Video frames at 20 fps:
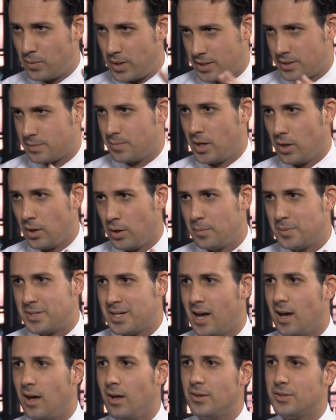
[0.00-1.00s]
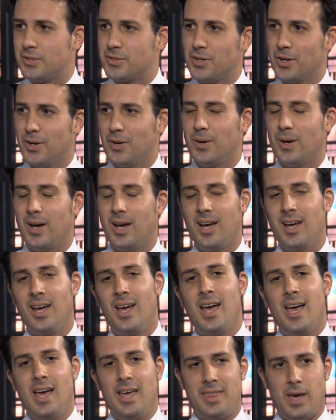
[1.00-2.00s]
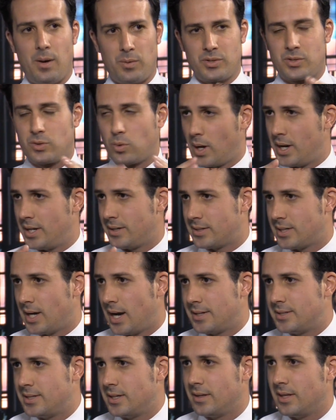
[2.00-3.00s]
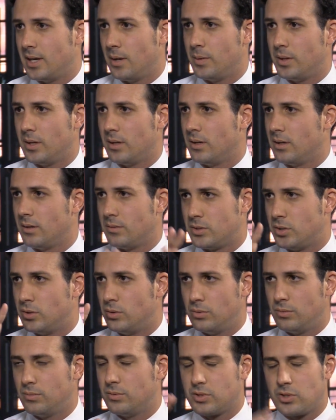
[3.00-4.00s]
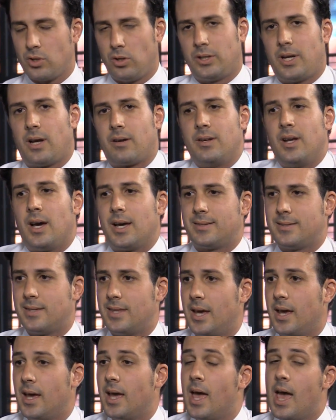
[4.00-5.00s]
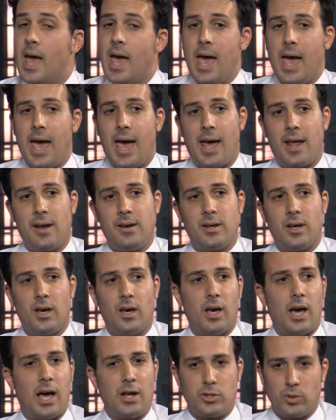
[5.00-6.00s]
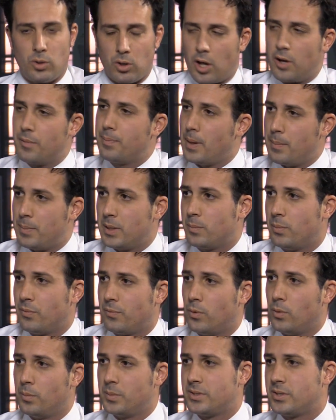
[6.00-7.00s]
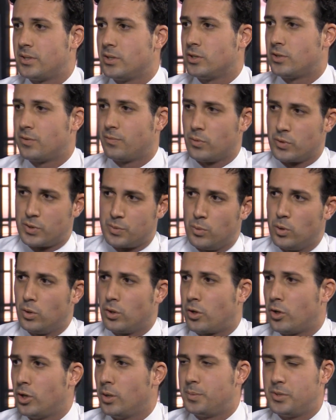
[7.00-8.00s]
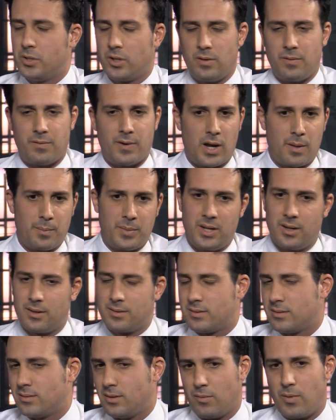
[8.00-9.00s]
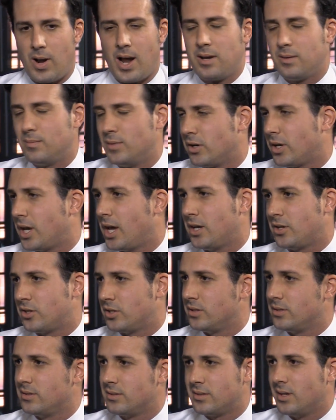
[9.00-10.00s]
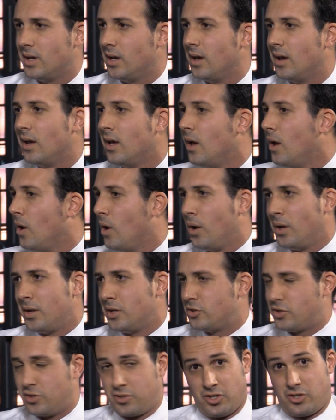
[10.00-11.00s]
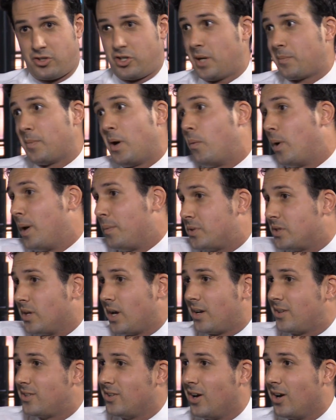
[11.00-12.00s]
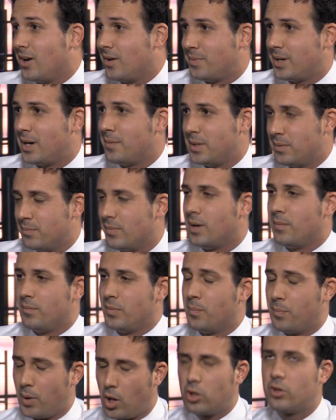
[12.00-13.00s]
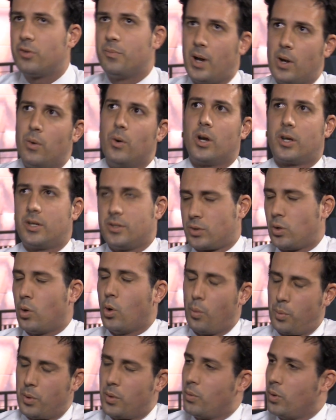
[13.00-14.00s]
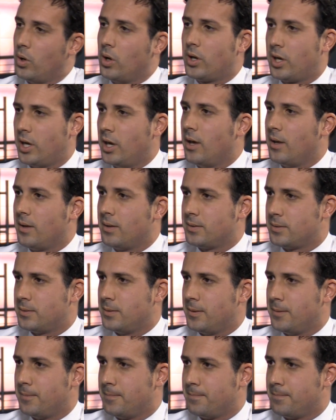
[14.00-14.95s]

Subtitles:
West, my hometown, so that was quite exciting there. We did 2 sold-out nights there. And I do a lot of public performances for smaller groups. You can find me at random locations. Just check my website, yeah. But I mean, the bulk of my work is corporate work, yeah. So.